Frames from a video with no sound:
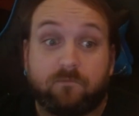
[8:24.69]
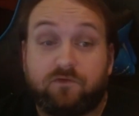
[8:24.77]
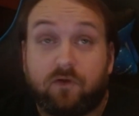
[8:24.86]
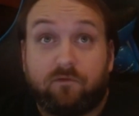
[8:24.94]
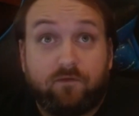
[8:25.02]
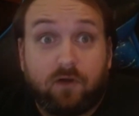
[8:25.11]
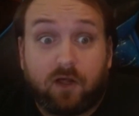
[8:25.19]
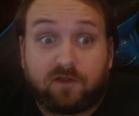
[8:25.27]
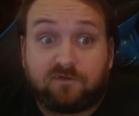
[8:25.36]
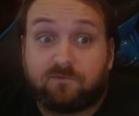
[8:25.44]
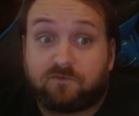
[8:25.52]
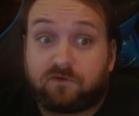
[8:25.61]
So if you're
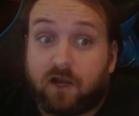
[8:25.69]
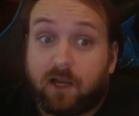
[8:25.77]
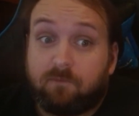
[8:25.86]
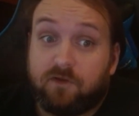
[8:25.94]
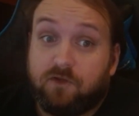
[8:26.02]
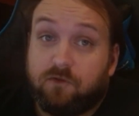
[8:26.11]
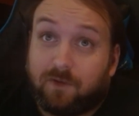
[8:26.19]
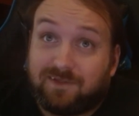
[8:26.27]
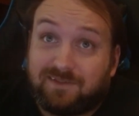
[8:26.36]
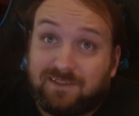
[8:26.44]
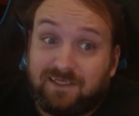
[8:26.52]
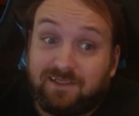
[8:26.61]
not subscribed and you want
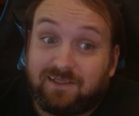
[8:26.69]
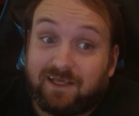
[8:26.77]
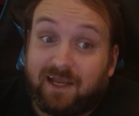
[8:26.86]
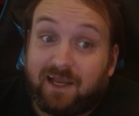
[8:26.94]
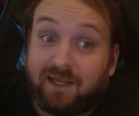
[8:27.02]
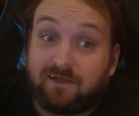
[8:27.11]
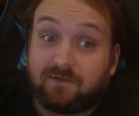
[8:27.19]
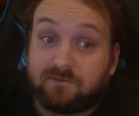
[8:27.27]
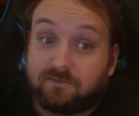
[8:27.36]
to see that,